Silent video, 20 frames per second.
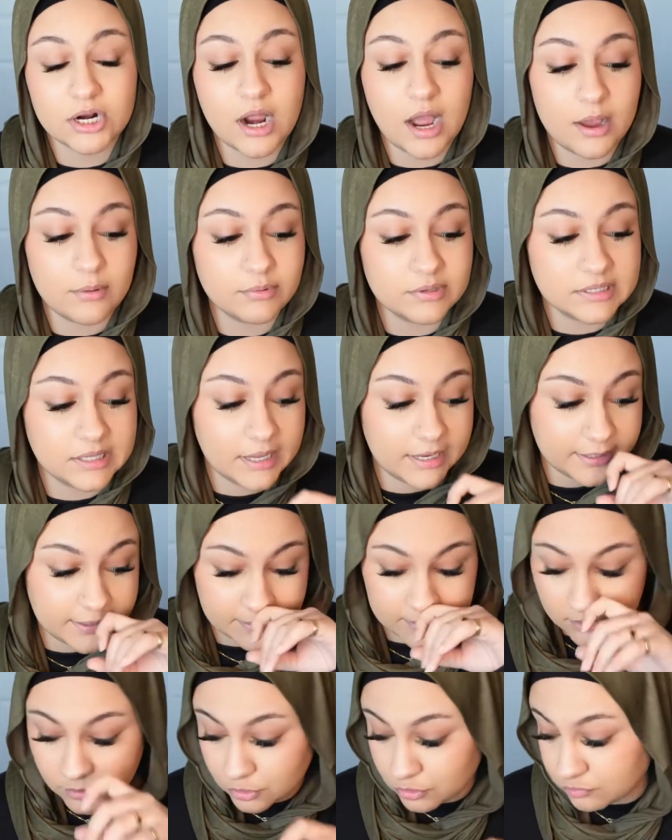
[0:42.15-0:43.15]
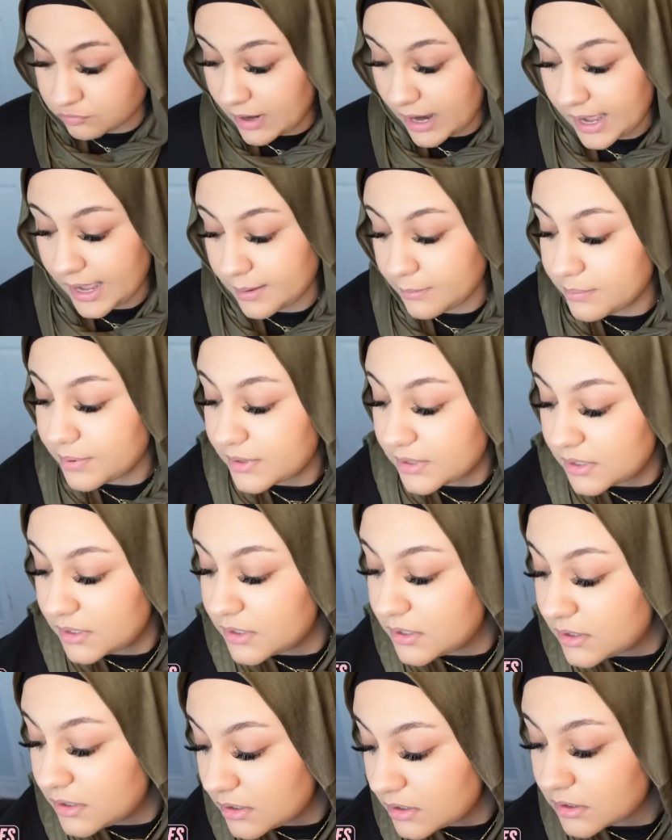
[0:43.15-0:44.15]
I would like grab,
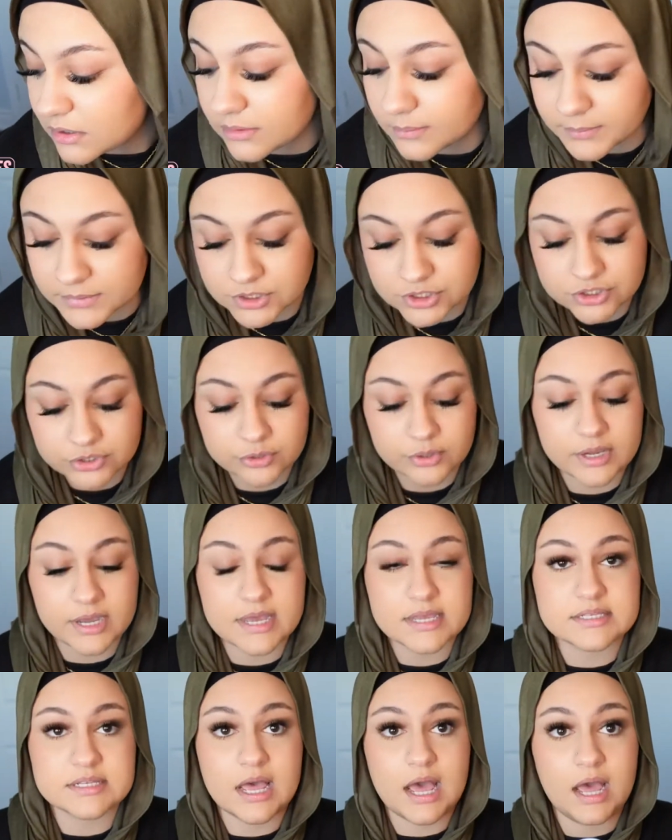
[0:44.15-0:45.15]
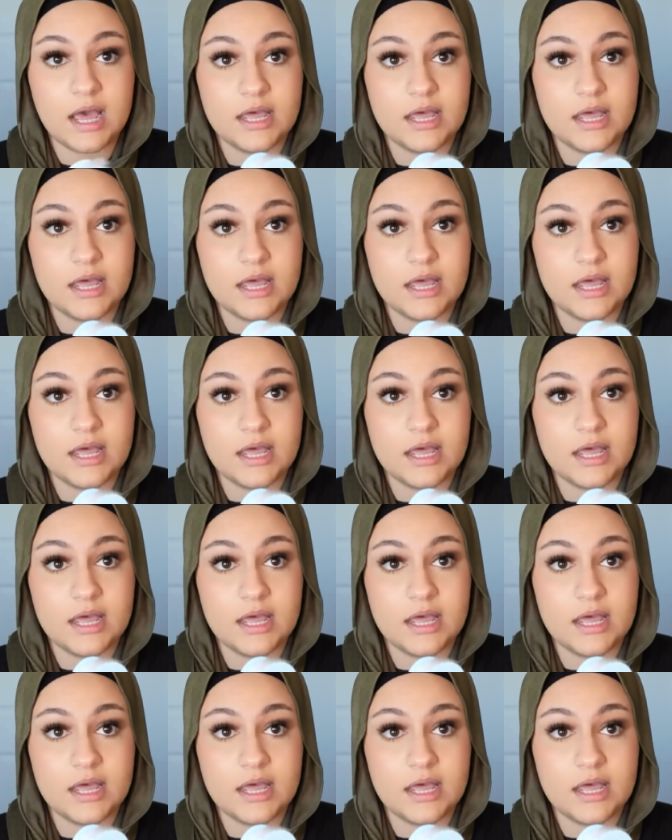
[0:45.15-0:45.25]
let me show you guys.